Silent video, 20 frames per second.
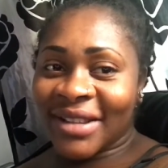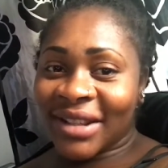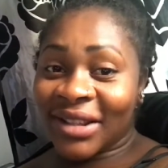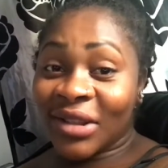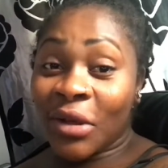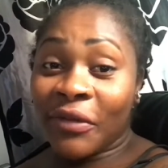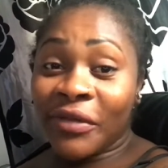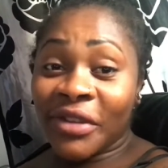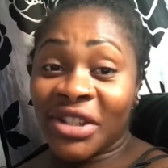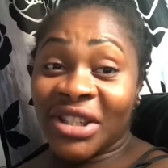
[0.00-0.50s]

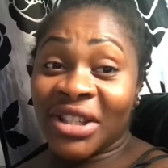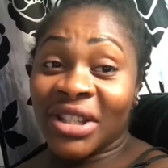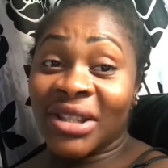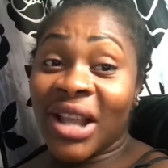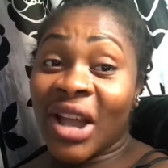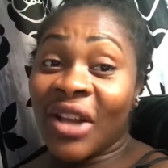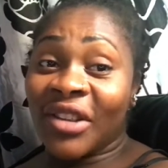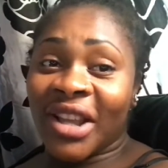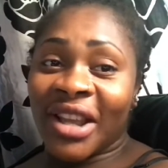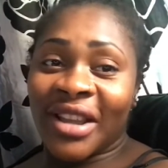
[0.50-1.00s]
And obviously
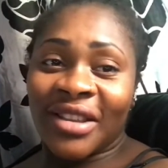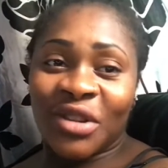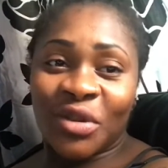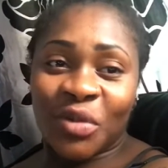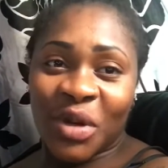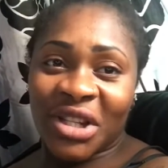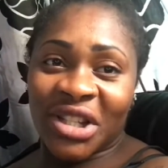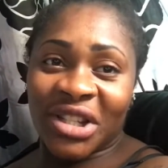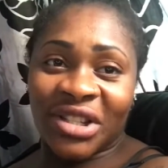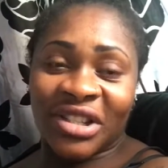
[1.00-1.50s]
now that he's
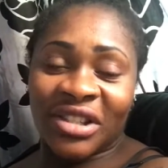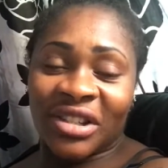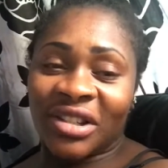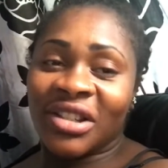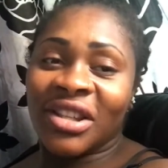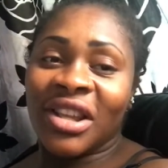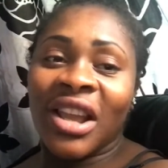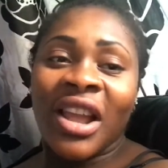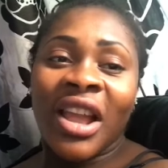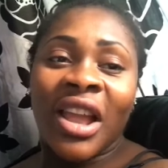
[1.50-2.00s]
registered,